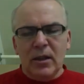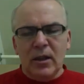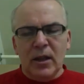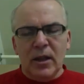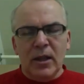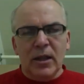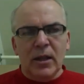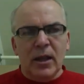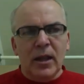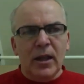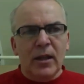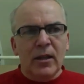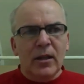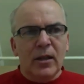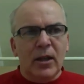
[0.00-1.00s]
in terms of
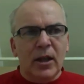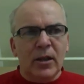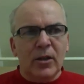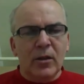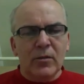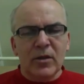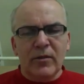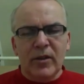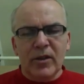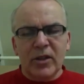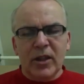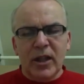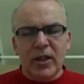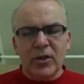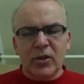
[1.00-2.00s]
educational theory,
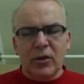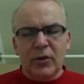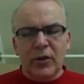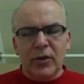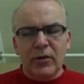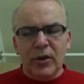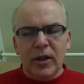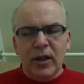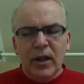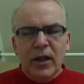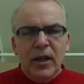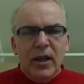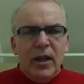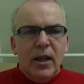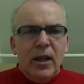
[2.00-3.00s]

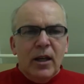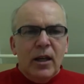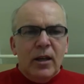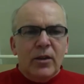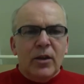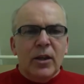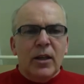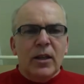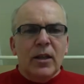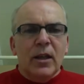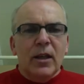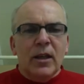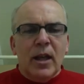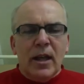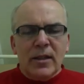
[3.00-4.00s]
it has to
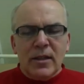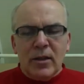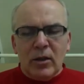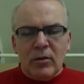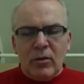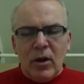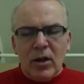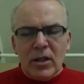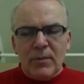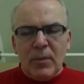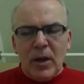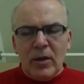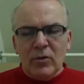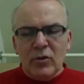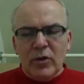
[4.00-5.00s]
cross boundaries.
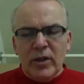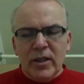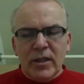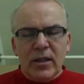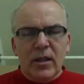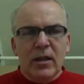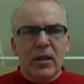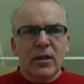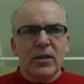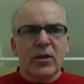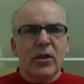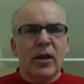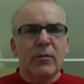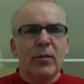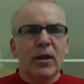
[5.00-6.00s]
So that means that the
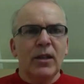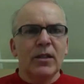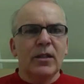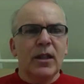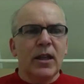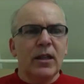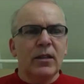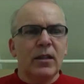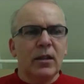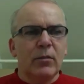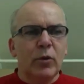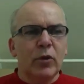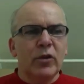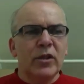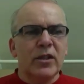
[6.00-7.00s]
communities of
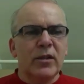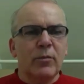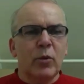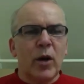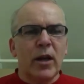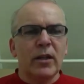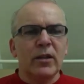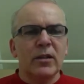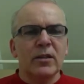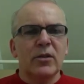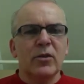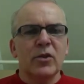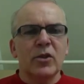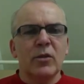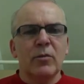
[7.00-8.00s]
practice, there should be
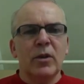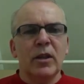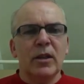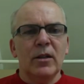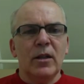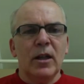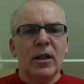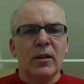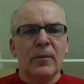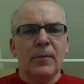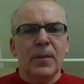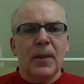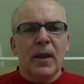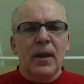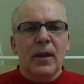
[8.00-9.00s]
they
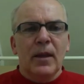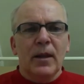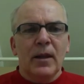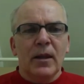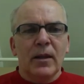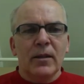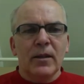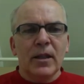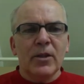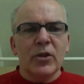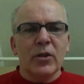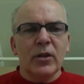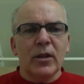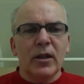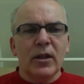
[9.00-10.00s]
should not
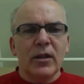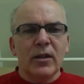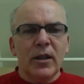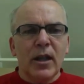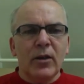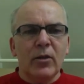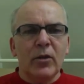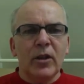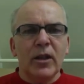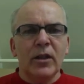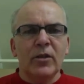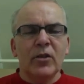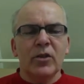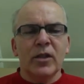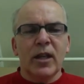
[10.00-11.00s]
only intersect, but they
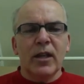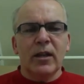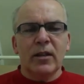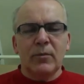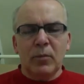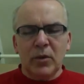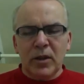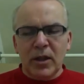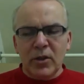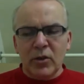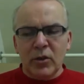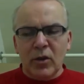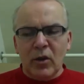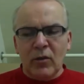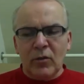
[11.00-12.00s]
should overlap.
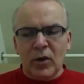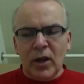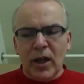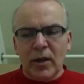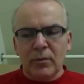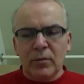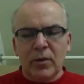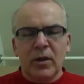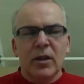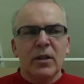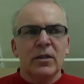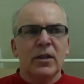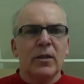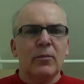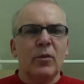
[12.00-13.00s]
That provides
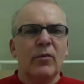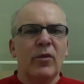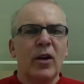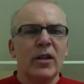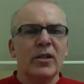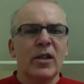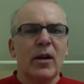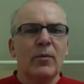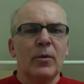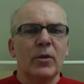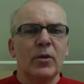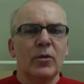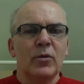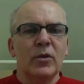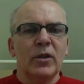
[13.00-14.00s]
opportunity
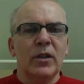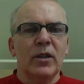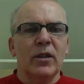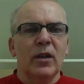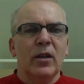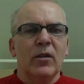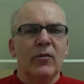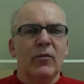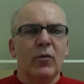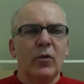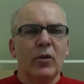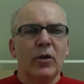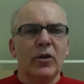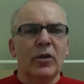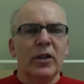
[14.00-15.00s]
for learning and
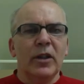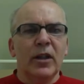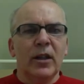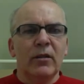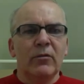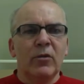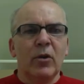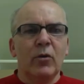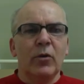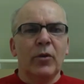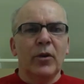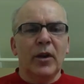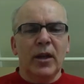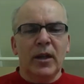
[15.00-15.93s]
growth and extension.